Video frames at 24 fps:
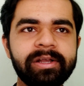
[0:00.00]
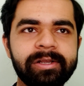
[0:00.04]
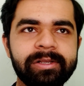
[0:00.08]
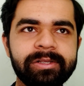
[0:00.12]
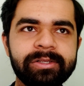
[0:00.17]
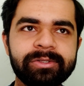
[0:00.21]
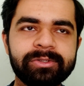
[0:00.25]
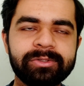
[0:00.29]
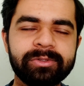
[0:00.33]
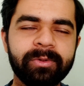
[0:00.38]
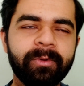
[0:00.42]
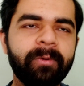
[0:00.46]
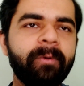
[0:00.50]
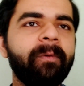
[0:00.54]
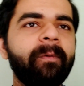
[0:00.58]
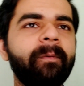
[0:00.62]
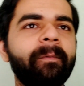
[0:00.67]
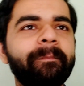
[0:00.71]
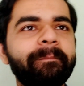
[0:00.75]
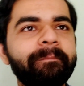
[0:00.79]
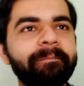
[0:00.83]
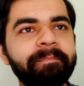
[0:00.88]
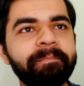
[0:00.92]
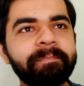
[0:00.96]

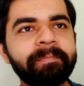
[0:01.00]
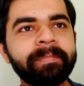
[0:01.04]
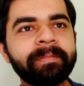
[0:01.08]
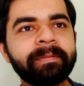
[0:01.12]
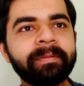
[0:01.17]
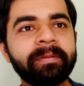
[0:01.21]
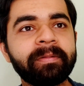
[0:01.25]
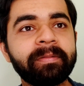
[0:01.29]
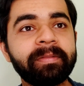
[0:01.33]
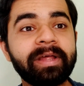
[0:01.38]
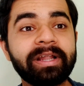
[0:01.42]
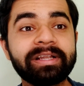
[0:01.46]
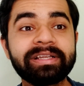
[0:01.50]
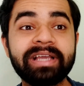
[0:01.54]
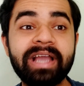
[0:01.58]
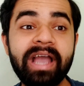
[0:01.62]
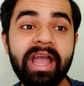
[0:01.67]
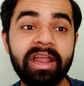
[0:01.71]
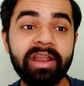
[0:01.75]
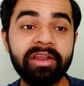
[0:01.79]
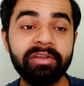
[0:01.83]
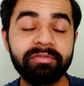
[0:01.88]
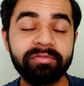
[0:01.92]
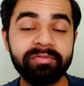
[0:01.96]
So that
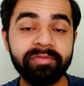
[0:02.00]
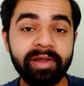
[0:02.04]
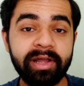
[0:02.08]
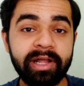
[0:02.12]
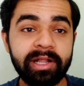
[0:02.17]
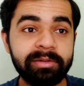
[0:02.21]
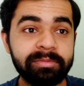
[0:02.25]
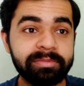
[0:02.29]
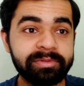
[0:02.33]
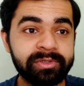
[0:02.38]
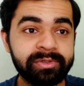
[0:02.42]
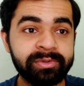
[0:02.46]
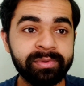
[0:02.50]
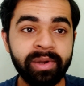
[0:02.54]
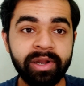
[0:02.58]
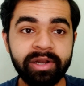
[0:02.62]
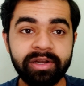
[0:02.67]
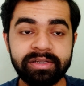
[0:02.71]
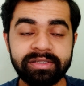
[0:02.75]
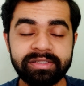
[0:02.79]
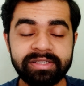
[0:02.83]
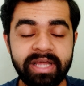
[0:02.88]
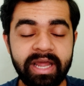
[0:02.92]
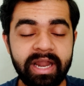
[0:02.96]
kind of helps you
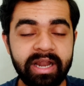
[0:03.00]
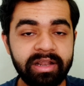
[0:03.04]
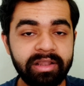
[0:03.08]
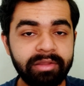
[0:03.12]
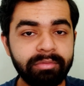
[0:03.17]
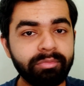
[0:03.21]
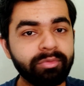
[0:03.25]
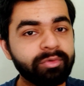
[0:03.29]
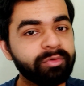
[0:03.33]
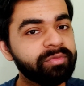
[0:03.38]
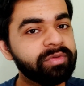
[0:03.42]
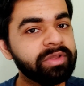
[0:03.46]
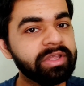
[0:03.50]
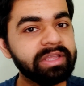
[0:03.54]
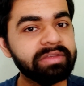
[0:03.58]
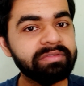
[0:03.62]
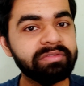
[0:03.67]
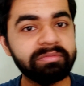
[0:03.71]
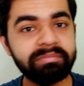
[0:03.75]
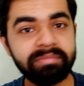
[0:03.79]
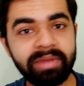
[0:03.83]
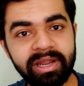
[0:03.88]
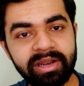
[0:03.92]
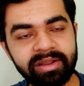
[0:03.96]
understand the movie
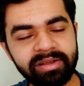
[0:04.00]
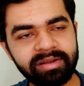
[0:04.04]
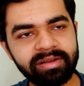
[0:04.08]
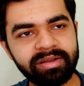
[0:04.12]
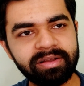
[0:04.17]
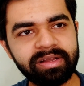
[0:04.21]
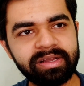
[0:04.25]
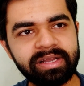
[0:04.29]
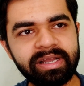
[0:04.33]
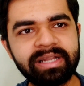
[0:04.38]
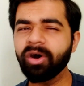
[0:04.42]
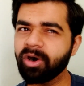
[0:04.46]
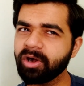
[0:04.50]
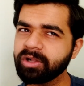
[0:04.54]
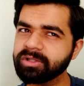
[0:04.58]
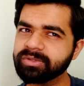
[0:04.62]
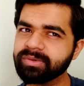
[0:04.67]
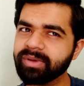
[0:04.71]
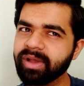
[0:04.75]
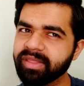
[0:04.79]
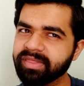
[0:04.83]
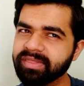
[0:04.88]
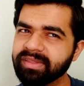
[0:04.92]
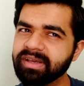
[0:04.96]
even better. Also,
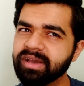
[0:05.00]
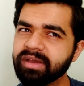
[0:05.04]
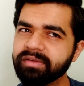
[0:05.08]
I think I